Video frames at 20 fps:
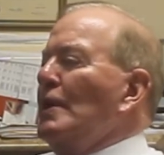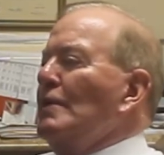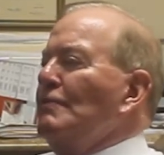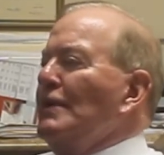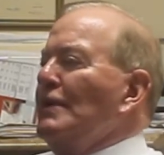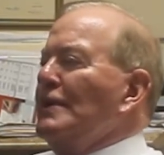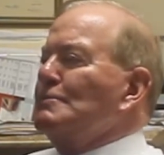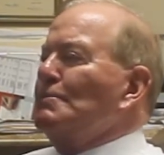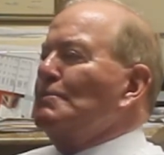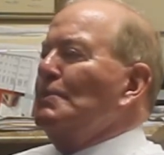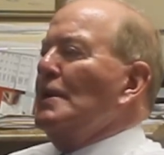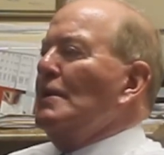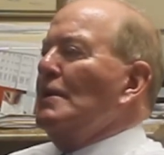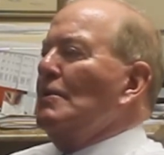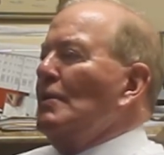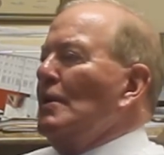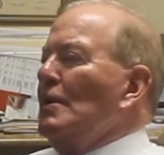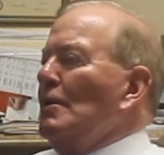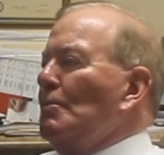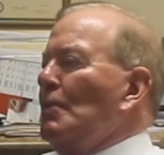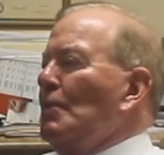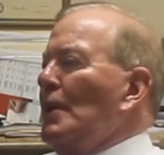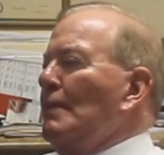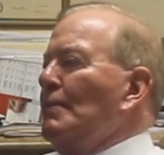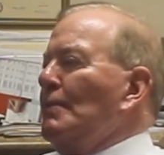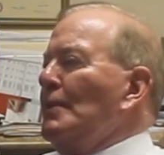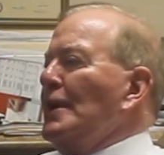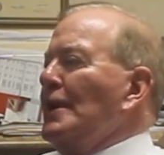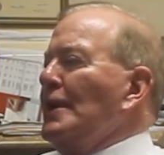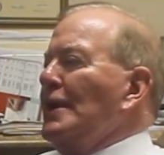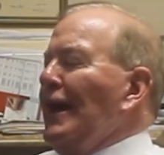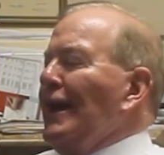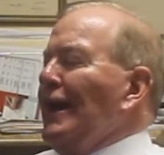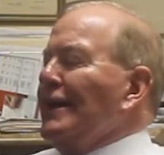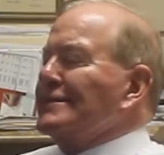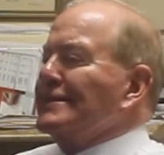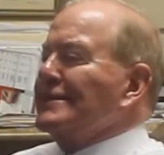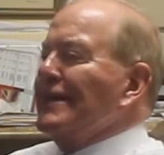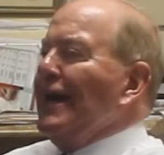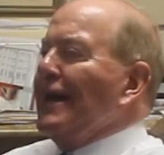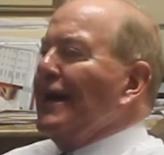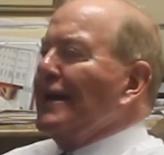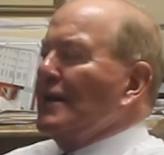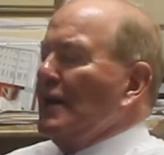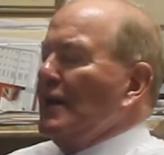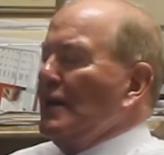Investment and Real Property Tax Act,